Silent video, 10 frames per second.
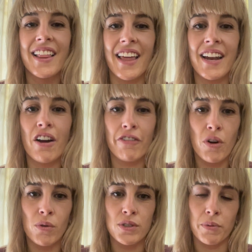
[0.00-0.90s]
Then, of
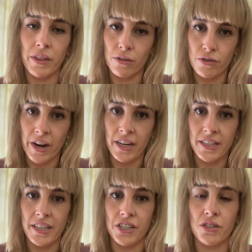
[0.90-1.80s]
course, with your
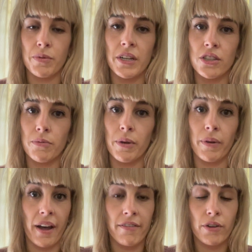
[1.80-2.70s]
training sessions, we need to be
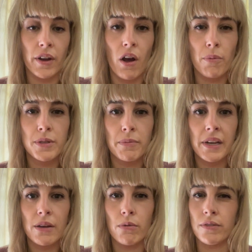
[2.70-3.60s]
recovering
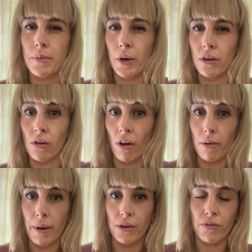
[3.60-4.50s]
optimally. We've spoken a lot
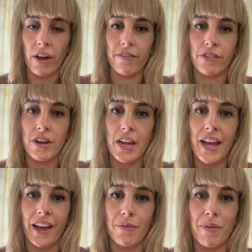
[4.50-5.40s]
about recovery,
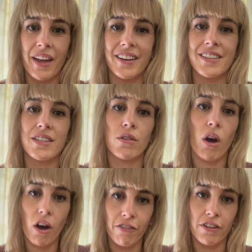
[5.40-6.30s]
and it's
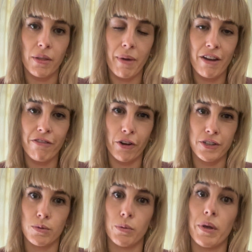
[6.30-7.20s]
often the main
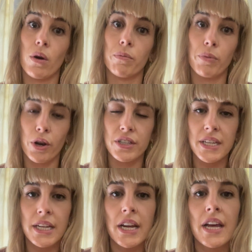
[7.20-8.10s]
focus will be on
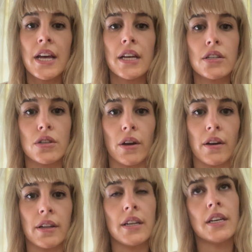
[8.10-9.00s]
protein. So
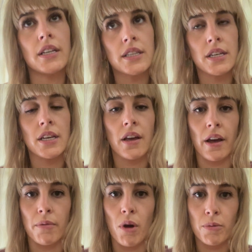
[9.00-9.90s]
an easy
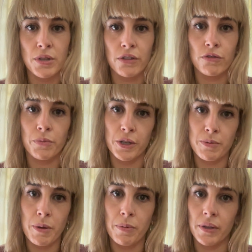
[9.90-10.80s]
option for most
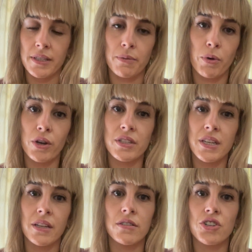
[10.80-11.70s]
people is a
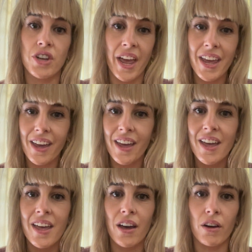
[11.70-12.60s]
protein shake,
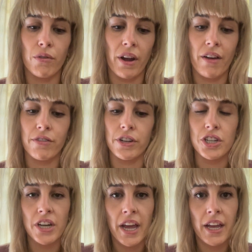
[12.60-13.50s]
a recovery
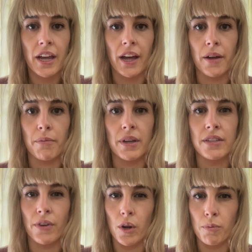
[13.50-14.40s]
shake. It's
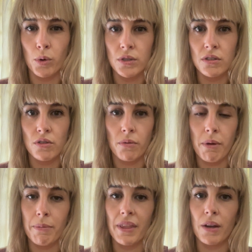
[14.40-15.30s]
very important to
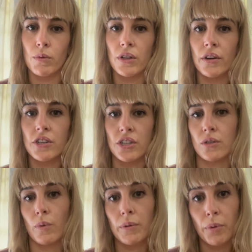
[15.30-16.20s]
remember that we don't
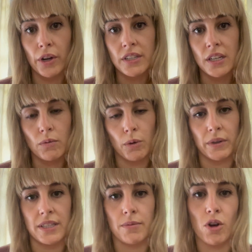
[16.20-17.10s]
just want protein, we
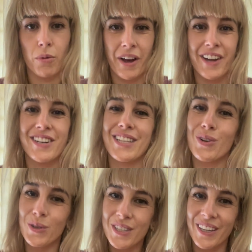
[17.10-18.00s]
want some carbohydrates
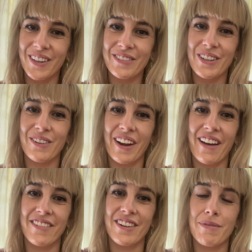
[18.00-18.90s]
also for the
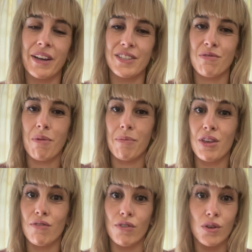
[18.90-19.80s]
recovery, because remember,
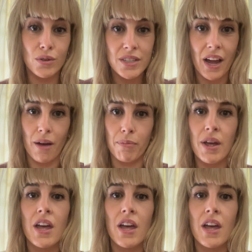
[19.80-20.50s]
you've used up